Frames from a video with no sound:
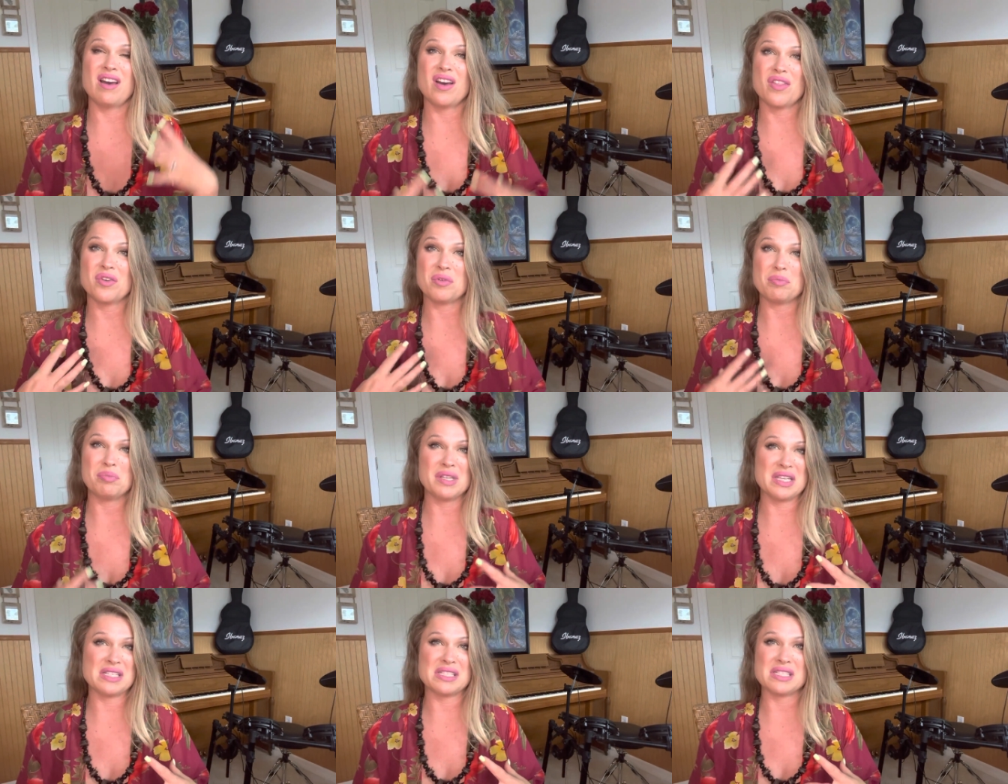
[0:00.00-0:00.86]
other
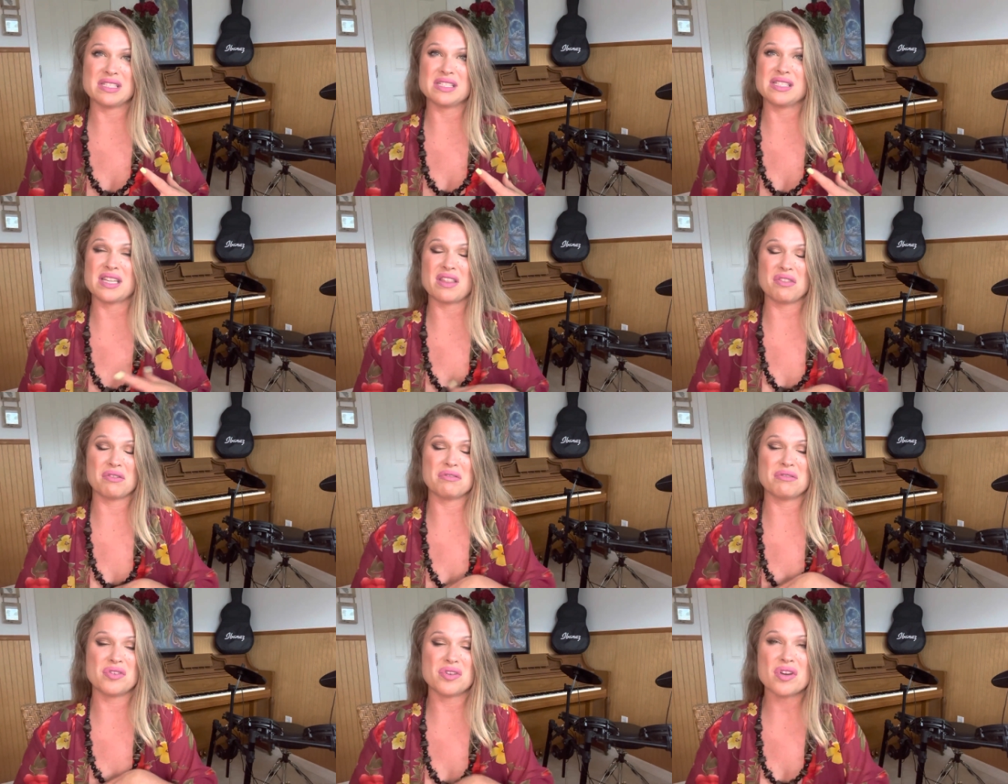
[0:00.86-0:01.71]
places and they're
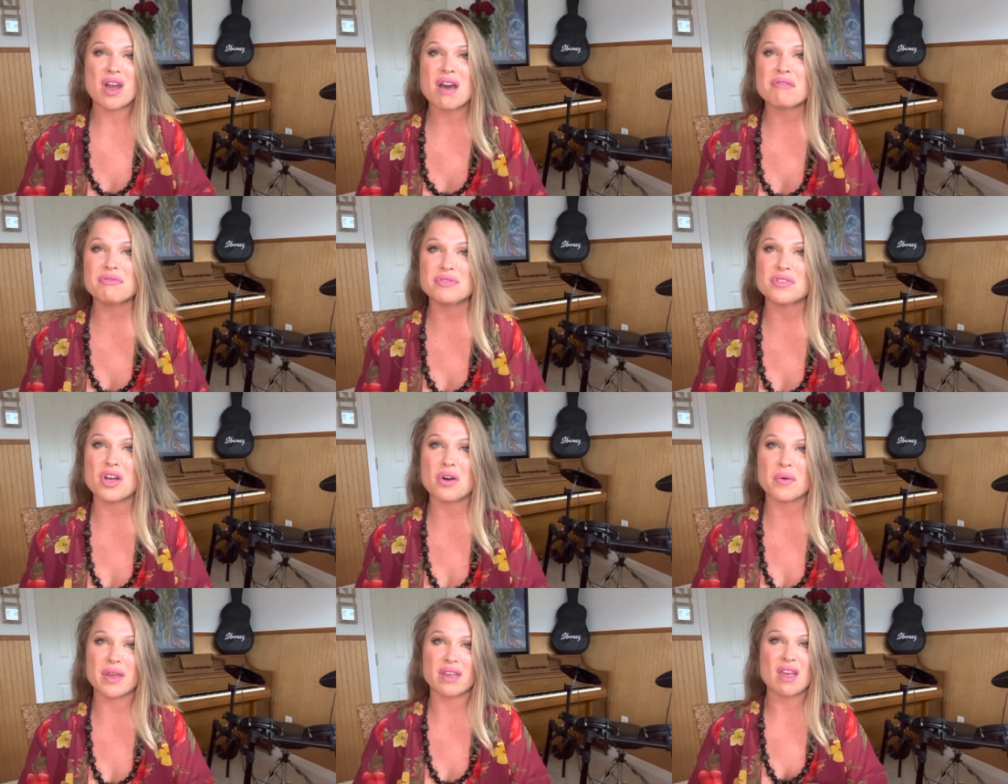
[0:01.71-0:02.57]
not
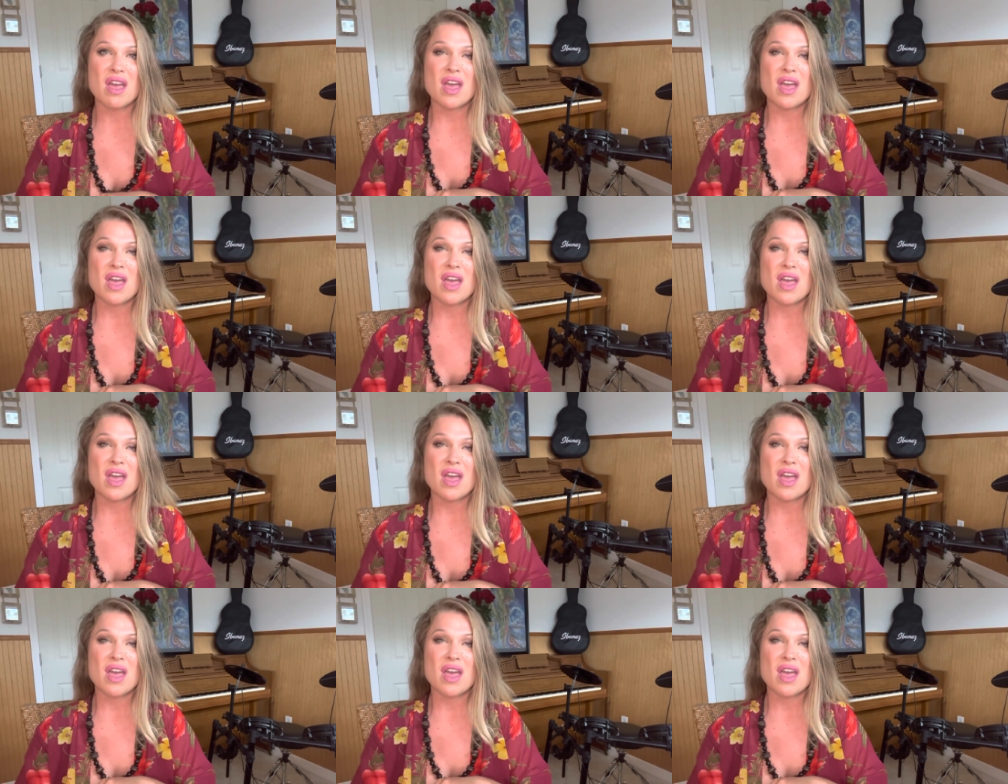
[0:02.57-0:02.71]
flowing